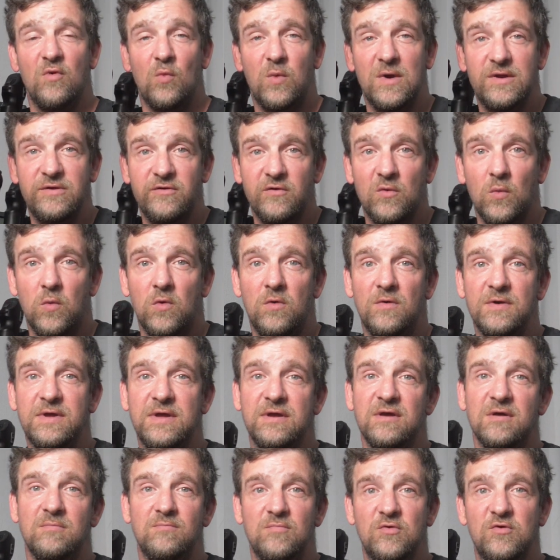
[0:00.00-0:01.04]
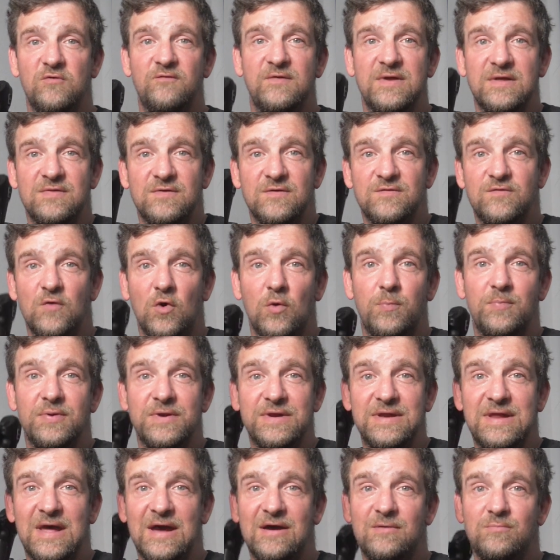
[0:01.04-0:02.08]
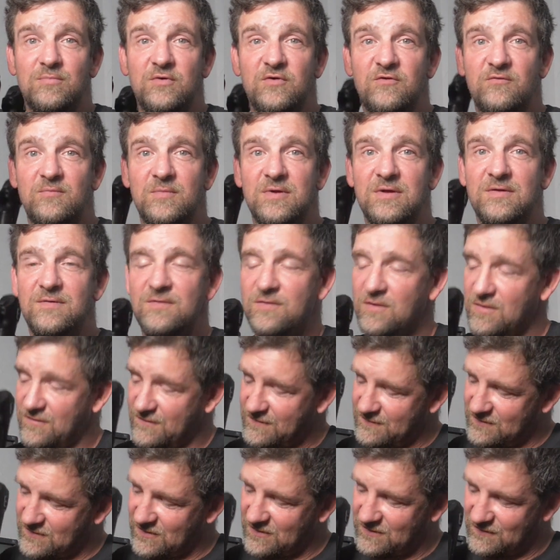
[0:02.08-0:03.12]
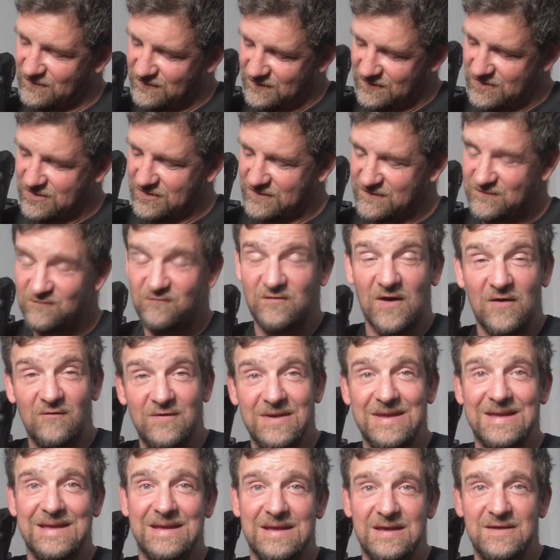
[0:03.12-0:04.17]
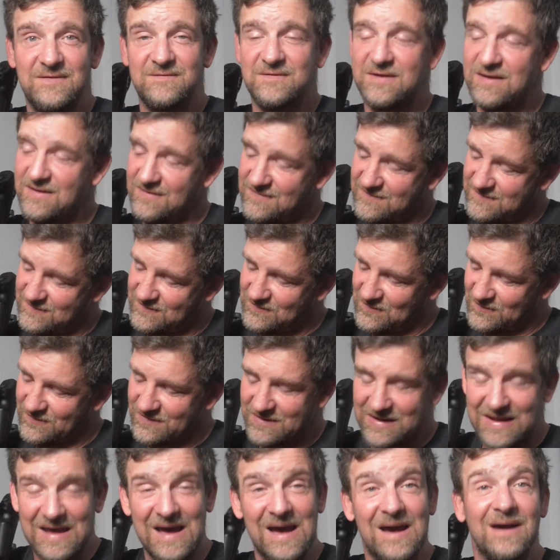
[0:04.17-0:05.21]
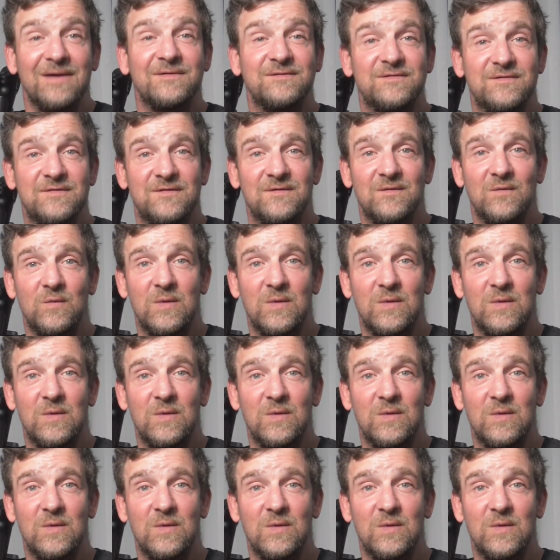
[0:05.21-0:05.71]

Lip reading: when you're walking and moving, there's up and down movement that's very easy to sort of catch